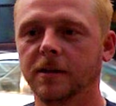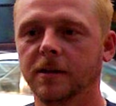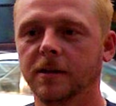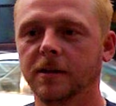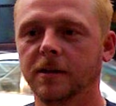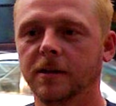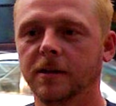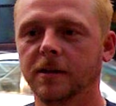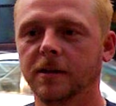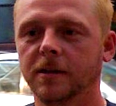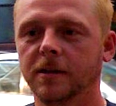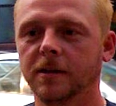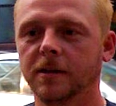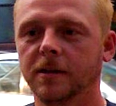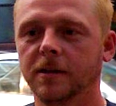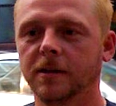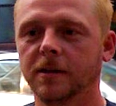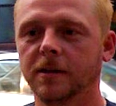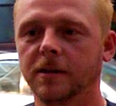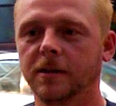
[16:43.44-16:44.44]

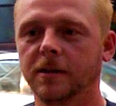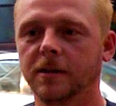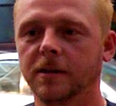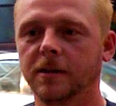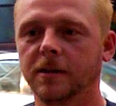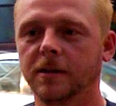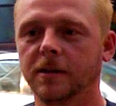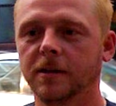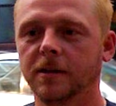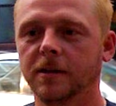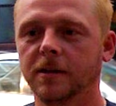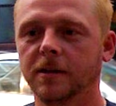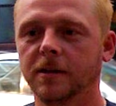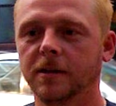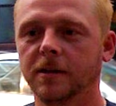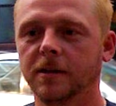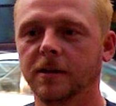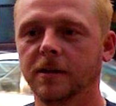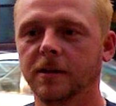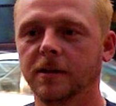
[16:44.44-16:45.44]

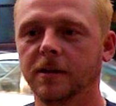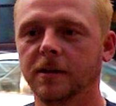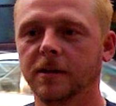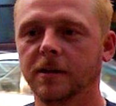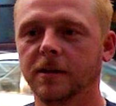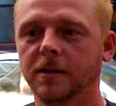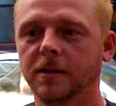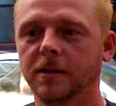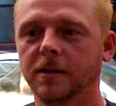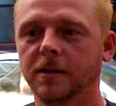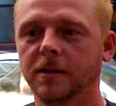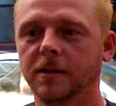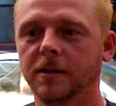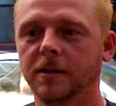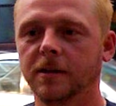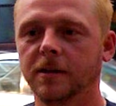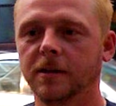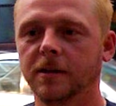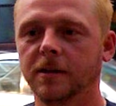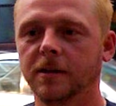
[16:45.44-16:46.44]

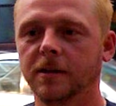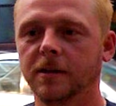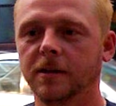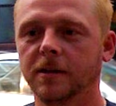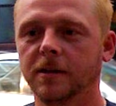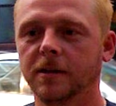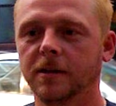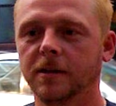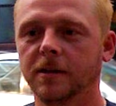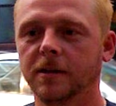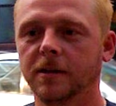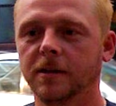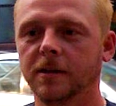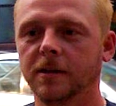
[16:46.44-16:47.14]
The face doesn't move, so there is nothing to read.